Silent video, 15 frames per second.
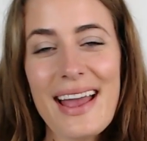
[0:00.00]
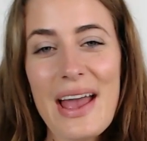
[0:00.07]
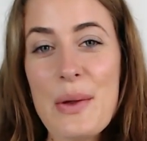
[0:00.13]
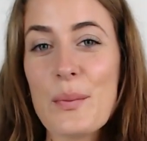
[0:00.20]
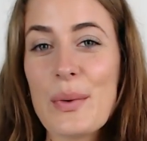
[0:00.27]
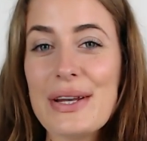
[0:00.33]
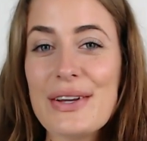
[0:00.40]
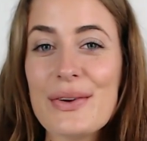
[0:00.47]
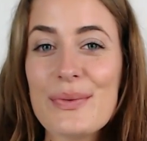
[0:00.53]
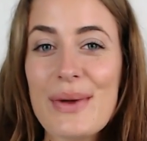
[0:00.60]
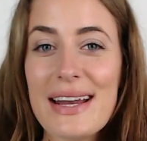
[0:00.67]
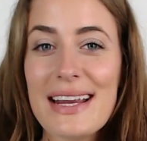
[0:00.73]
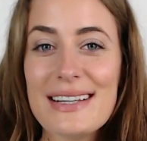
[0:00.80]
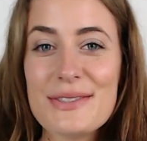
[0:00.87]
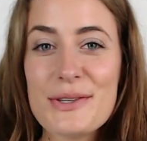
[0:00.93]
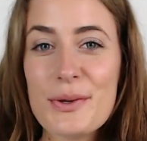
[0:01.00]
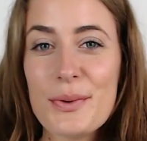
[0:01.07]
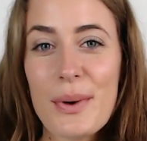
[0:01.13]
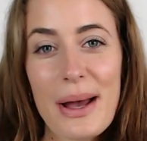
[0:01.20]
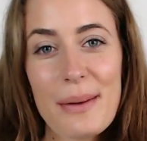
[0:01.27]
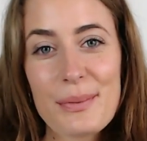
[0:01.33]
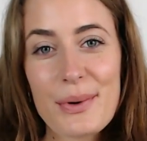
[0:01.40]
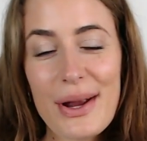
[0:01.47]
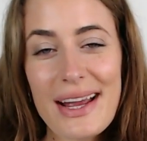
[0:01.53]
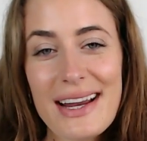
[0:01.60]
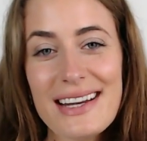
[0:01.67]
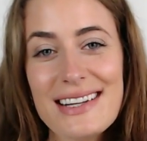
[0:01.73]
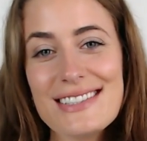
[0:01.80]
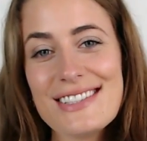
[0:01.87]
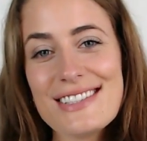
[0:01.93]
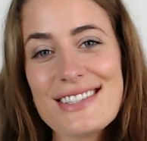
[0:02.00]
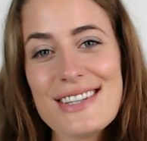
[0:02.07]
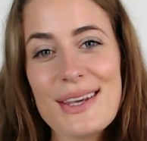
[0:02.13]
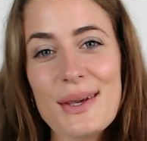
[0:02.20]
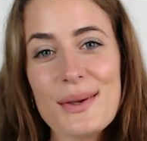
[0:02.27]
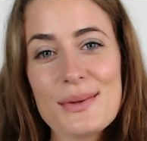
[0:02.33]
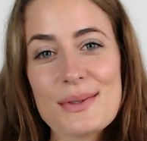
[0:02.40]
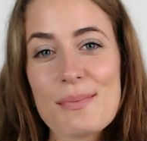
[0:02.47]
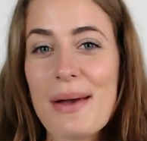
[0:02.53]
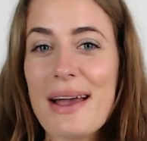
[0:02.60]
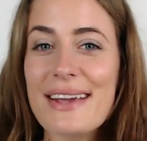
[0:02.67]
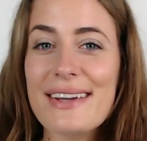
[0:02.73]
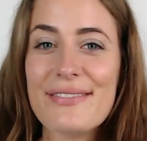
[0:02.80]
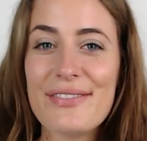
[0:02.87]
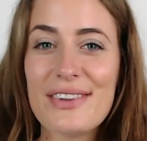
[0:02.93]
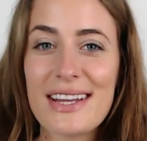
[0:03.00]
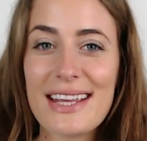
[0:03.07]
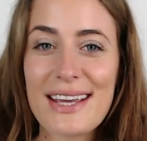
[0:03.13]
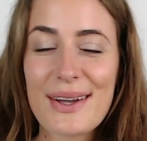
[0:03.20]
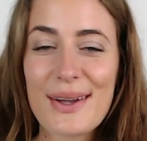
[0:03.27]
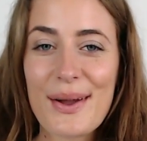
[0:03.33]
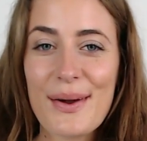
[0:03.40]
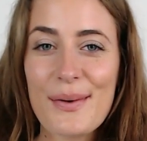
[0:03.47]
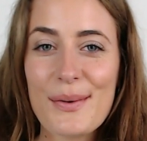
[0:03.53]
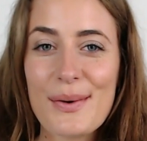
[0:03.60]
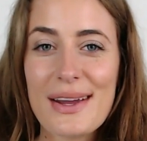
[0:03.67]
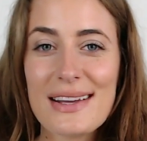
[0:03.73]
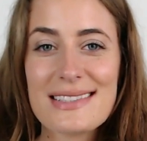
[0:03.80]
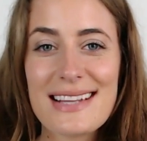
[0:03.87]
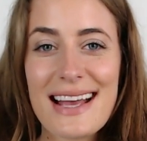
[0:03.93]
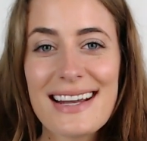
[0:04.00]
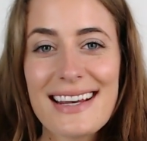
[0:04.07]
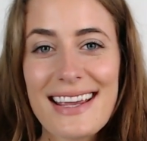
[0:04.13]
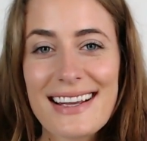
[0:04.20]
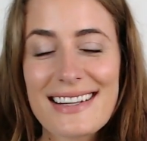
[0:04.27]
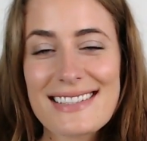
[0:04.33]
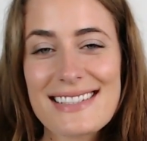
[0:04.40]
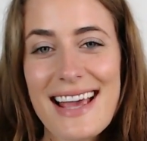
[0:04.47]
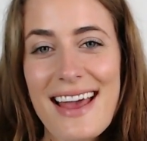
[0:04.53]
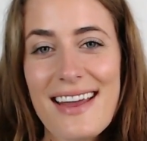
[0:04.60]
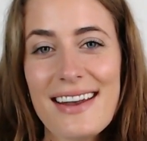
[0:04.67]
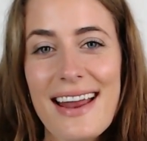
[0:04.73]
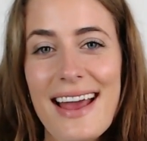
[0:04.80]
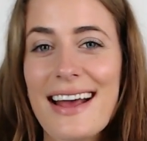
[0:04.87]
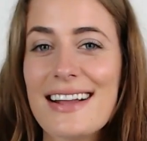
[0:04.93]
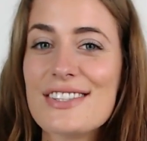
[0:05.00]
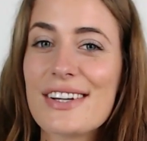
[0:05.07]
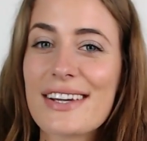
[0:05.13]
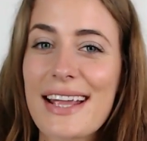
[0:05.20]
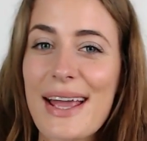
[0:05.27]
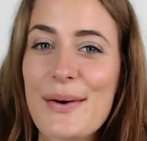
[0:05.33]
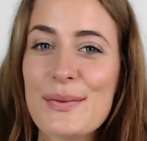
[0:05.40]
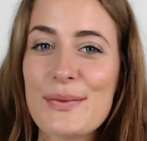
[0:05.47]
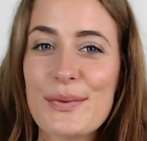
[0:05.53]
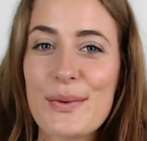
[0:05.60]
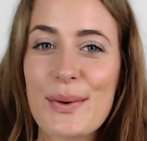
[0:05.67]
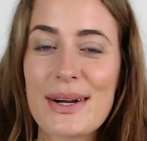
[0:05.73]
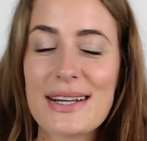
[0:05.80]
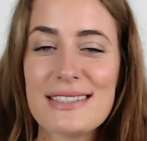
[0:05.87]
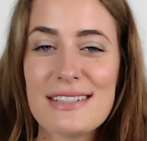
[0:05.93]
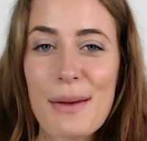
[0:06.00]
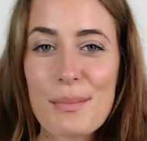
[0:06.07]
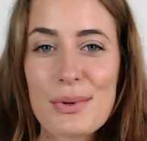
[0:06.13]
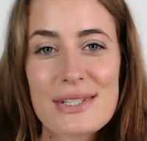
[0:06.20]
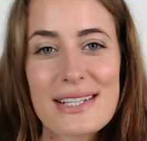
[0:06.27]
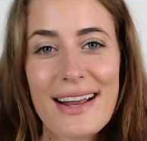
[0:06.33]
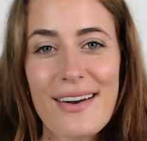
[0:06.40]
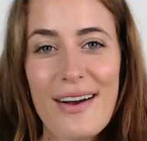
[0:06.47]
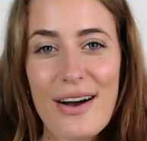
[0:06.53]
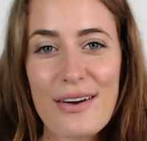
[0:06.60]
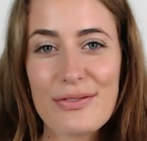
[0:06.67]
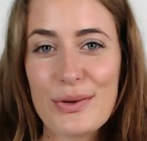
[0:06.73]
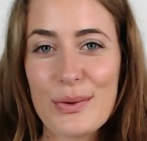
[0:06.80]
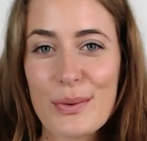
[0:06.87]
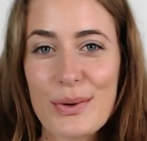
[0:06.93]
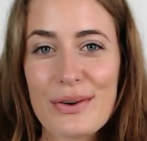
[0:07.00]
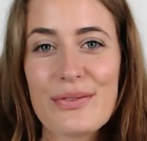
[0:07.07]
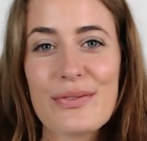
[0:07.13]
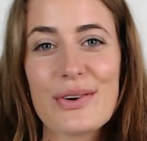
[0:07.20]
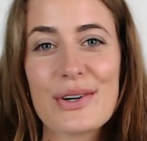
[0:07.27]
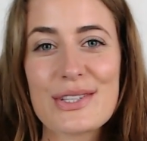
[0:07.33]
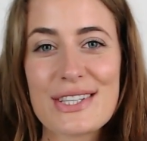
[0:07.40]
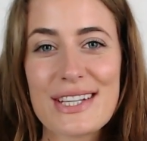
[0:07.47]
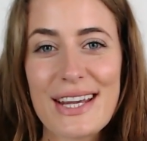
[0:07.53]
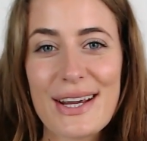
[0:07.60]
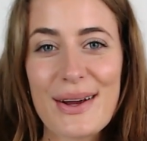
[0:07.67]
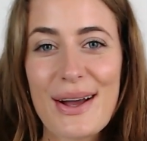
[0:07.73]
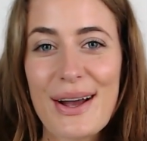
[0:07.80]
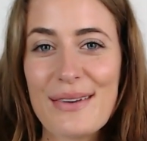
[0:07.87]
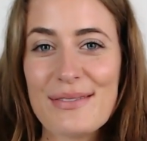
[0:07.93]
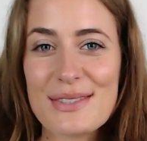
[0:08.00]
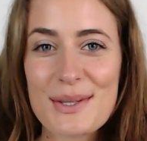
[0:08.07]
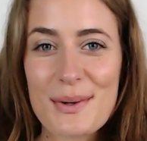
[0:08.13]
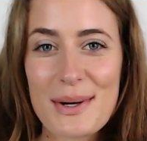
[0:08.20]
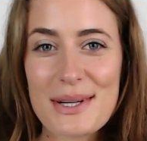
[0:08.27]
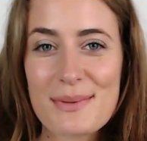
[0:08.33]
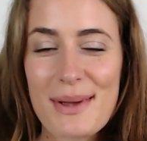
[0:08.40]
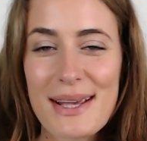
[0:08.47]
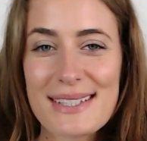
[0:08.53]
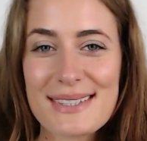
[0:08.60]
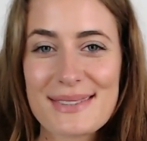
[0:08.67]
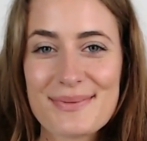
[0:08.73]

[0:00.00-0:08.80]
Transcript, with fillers: And when you're ready to upgrade, just use my affiliate code SIDEKICK10 at checkout for 10% off your first year of Squarespace.